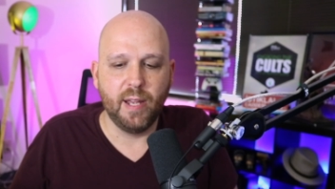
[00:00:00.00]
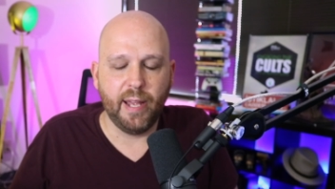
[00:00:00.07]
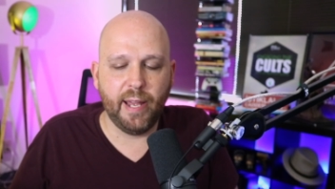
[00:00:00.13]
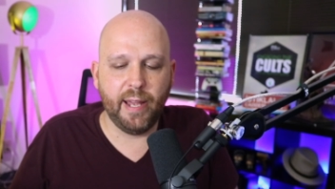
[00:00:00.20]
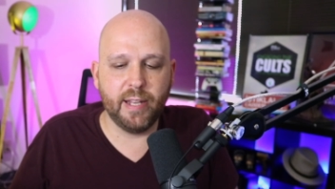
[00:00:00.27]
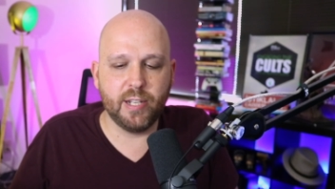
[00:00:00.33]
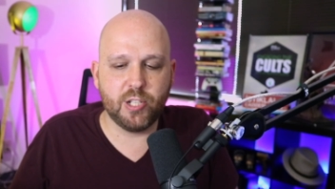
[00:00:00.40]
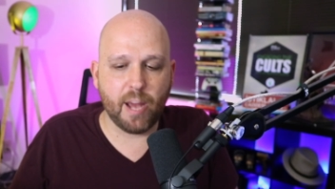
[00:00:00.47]

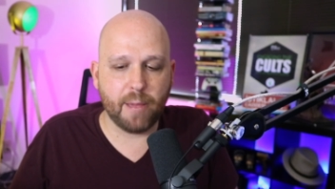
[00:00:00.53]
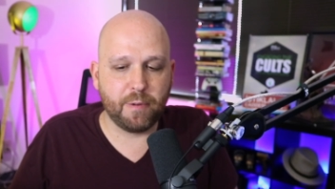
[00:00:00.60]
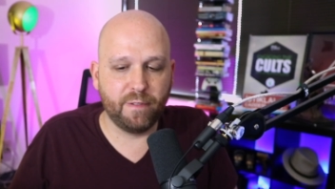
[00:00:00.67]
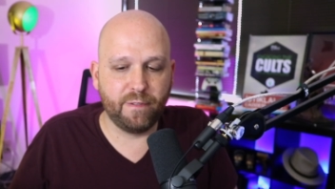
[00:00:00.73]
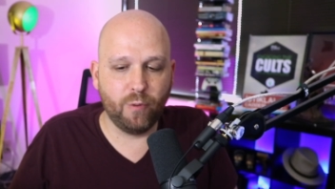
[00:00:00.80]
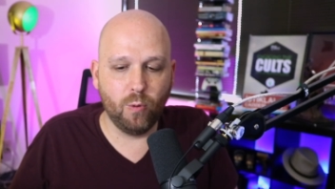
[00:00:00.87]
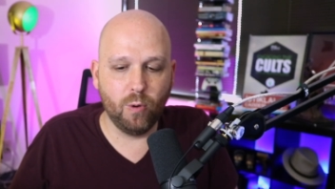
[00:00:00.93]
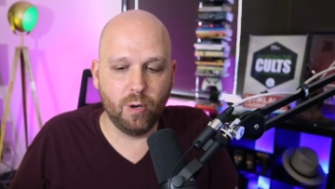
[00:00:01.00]
And chapter
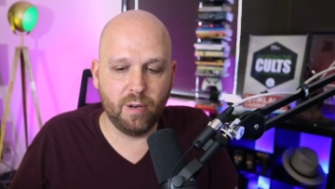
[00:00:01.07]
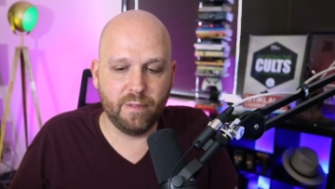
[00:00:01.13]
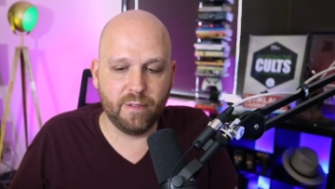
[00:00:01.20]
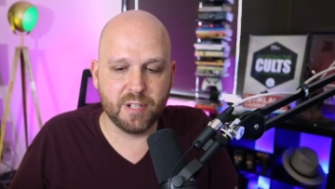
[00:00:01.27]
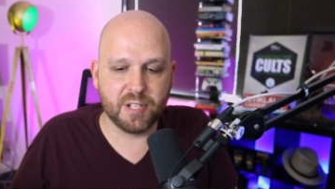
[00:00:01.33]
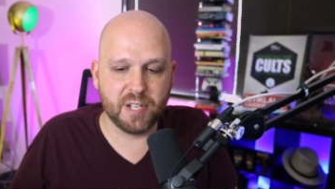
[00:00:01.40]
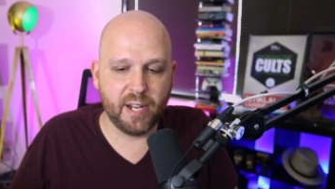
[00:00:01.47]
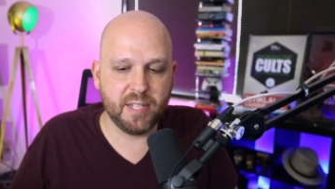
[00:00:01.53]
4,
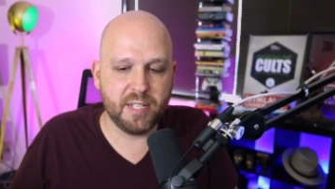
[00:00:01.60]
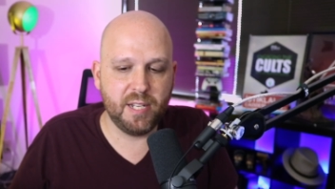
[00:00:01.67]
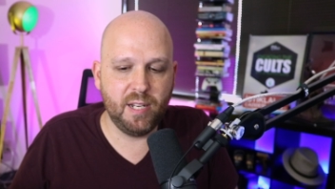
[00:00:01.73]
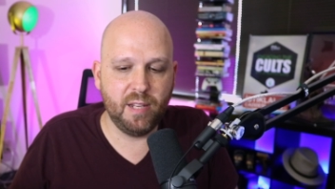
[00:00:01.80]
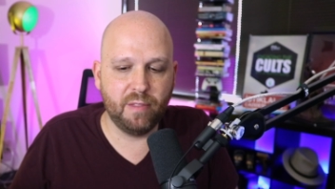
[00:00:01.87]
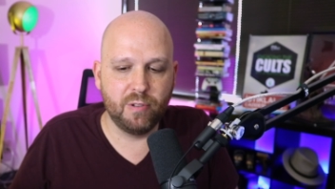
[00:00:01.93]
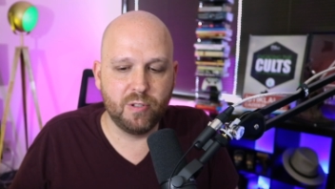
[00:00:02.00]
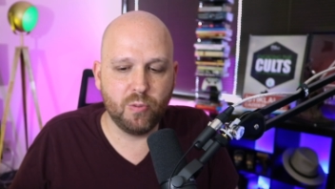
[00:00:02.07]
verse
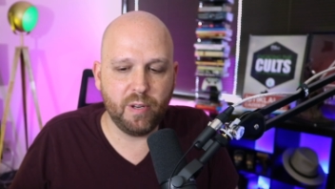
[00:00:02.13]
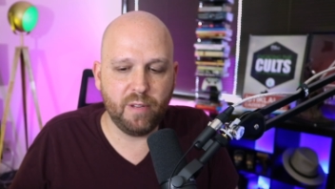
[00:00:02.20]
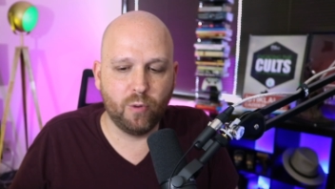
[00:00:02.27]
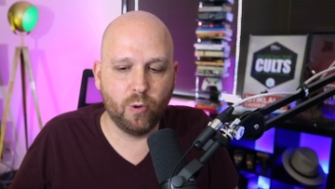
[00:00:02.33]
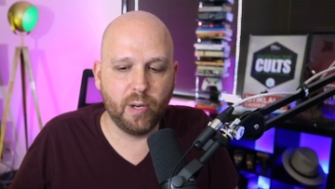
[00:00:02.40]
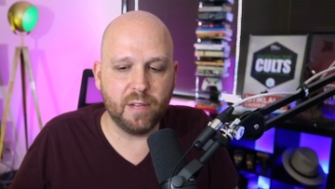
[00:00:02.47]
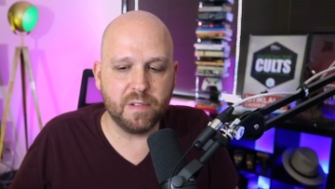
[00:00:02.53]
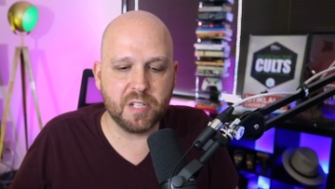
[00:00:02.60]
19 through
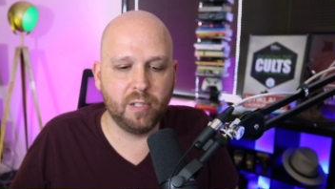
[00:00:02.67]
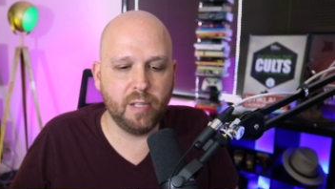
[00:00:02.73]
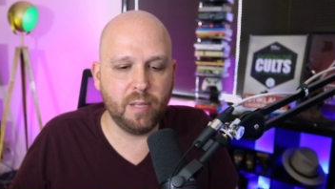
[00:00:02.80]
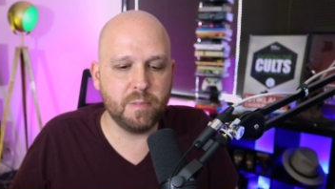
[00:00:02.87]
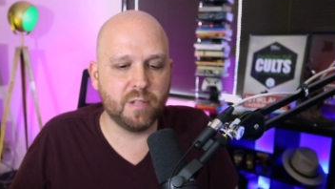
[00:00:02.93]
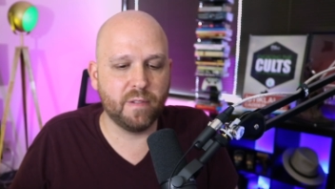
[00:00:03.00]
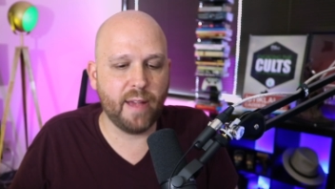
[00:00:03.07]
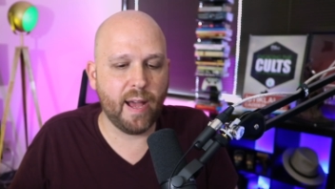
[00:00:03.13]
24 gives a
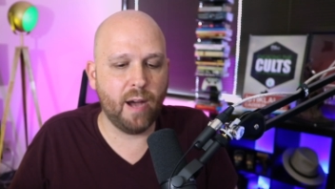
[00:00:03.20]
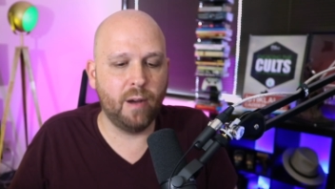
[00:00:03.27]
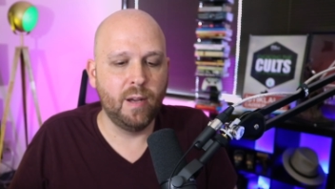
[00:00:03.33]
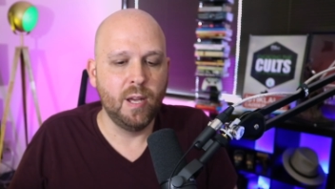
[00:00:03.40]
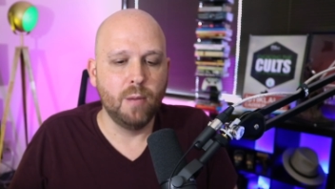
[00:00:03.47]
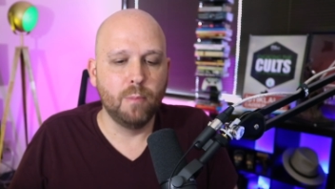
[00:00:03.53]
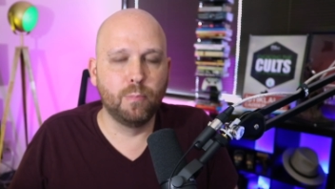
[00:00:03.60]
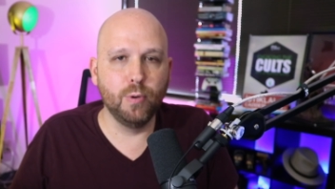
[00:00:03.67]
glimpse of how
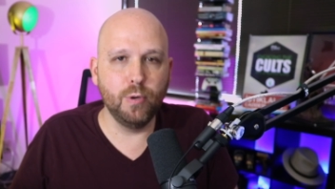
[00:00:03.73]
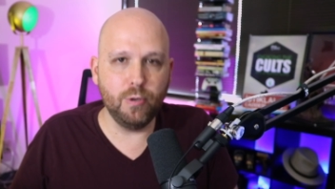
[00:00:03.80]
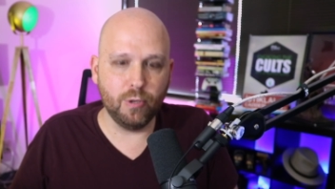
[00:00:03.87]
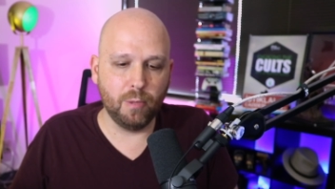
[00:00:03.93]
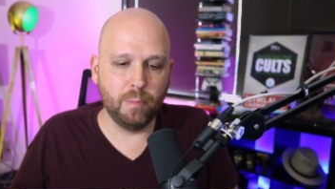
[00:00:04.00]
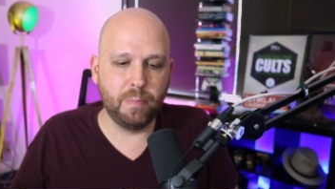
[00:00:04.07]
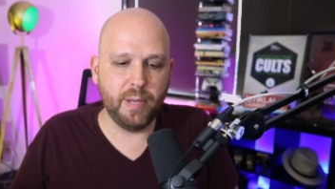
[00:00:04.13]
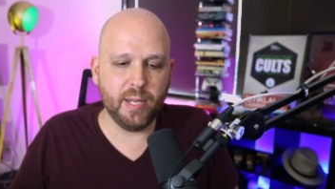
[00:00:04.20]

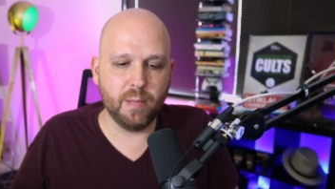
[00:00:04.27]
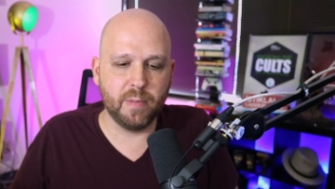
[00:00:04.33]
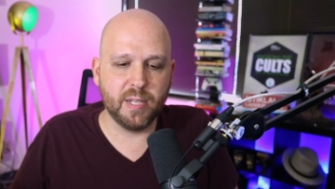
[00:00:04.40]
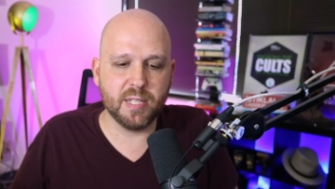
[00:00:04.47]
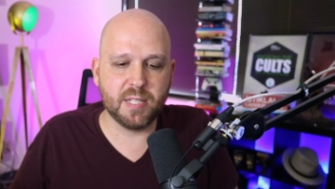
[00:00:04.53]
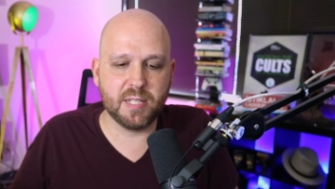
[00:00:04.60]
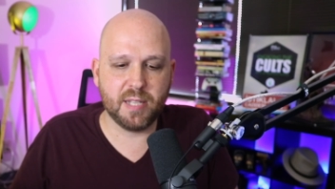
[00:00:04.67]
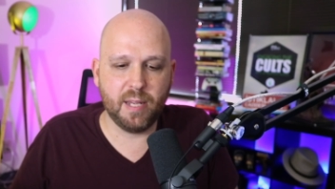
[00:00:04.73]
brutal
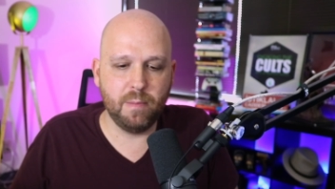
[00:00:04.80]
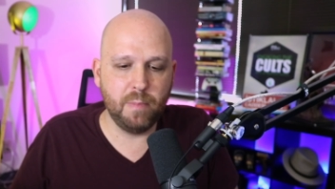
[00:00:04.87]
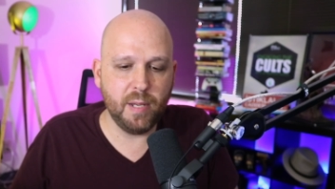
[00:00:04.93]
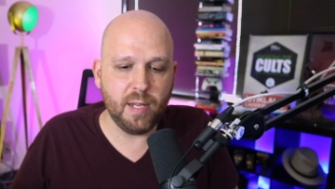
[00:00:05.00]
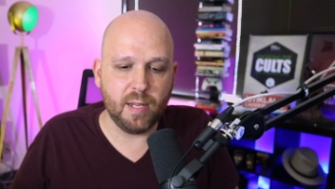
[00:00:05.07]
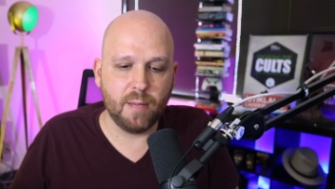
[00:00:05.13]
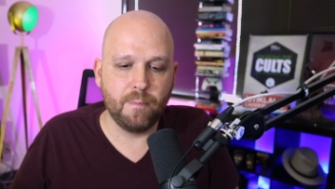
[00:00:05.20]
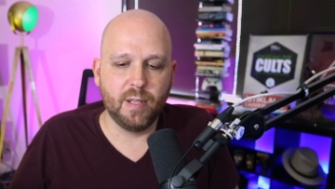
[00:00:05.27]
bigamists can
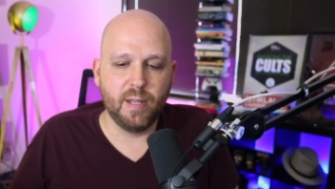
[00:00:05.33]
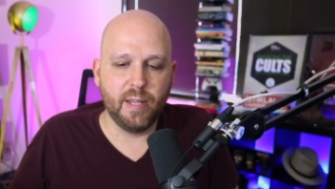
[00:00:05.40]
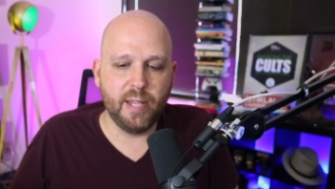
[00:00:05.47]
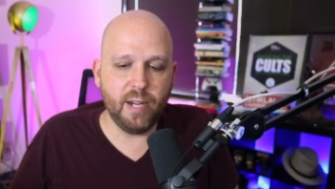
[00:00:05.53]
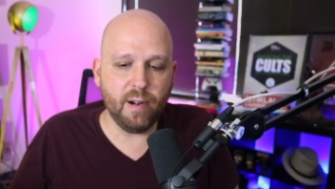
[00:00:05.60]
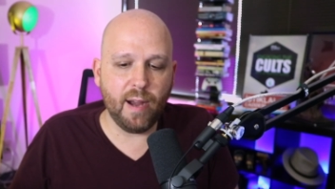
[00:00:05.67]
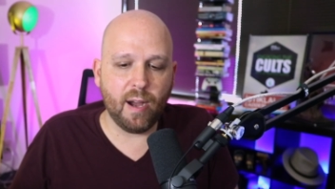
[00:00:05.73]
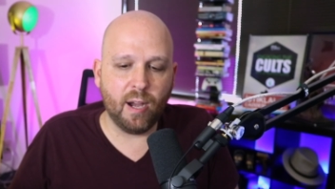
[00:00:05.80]
be.
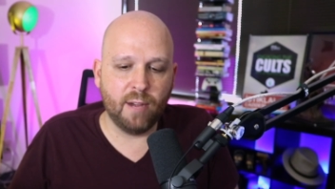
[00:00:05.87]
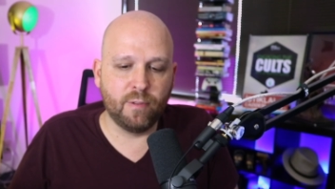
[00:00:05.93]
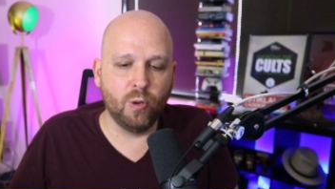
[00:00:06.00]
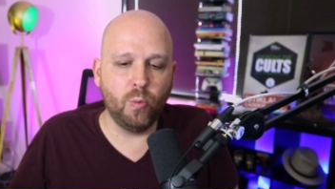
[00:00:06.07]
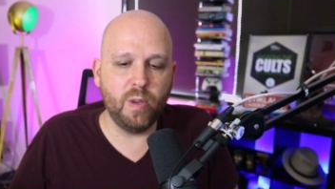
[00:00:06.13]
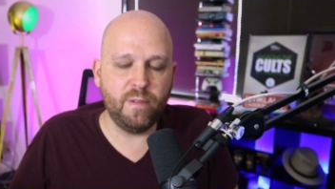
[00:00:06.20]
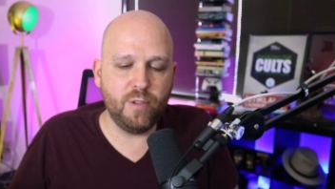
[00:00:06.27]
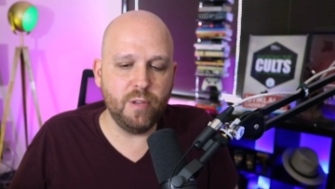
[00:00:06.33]
Here, however,
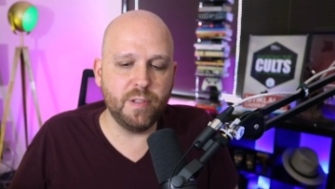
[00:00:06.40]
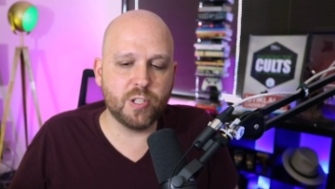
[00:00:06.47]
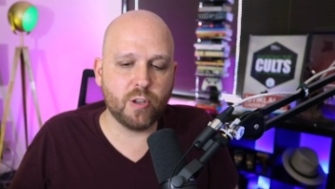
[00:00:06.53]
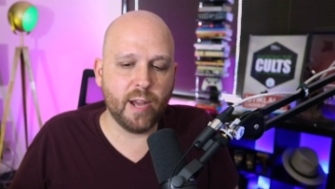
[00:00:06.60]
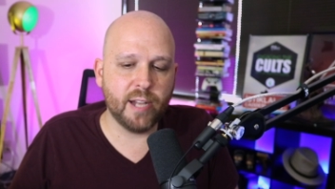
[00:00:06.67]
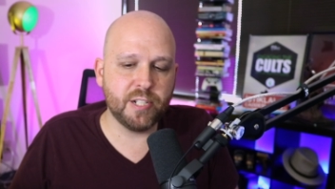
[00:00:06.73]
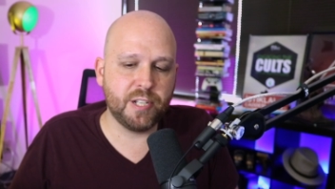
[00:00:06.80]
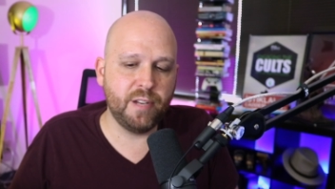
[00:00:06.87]
we view the
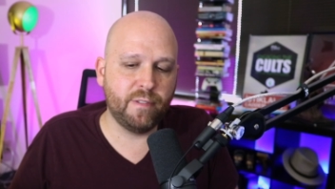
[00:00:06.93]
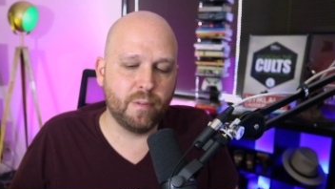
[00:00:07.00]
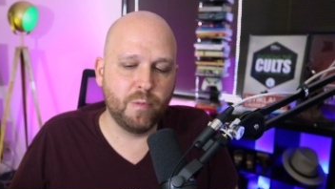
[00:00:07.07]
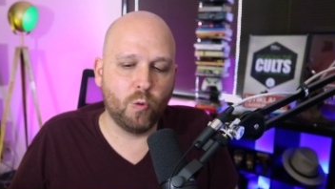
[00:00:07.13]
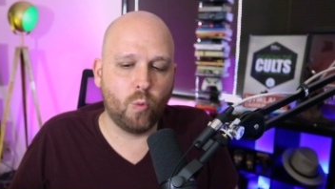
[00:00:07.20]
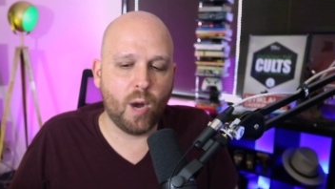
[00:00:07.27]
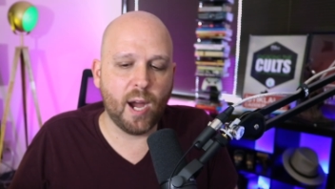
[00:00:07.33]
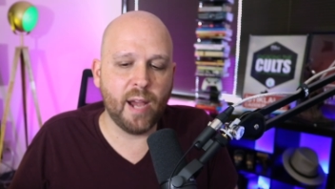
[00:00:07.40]
tragedy from the
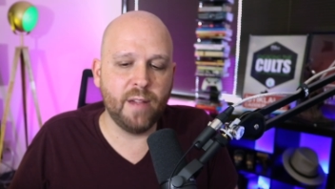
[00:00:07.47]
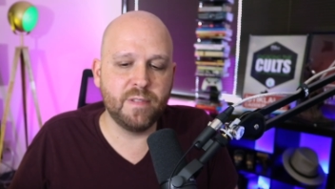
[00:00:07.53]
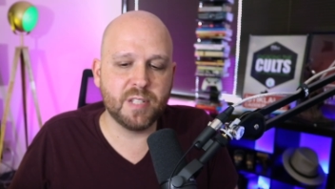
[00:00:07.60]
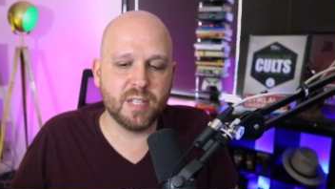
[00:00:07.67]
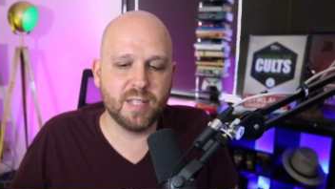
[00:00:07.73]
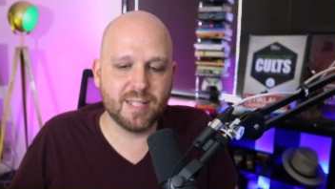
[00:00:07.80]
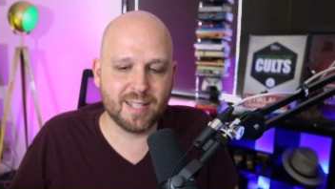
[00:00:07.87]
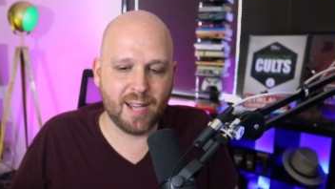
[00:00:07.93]
wife's
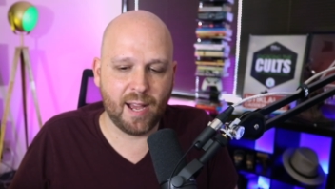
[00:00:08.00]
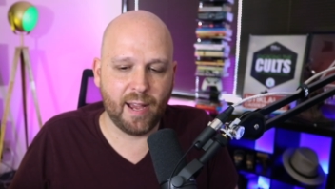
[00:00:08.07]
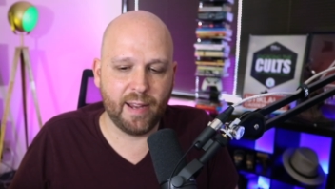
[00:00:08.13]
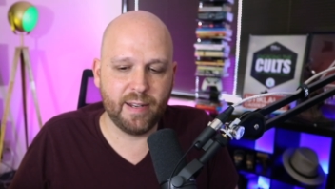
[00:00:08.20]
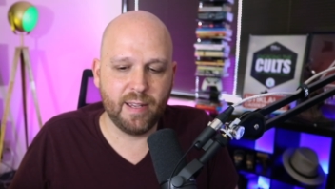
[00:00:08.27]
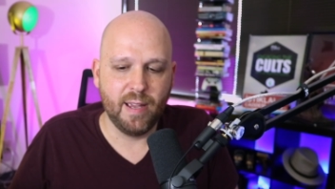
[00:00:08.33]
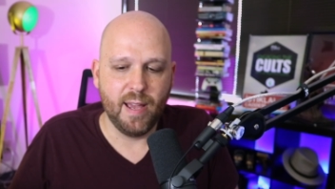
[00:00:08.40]
side.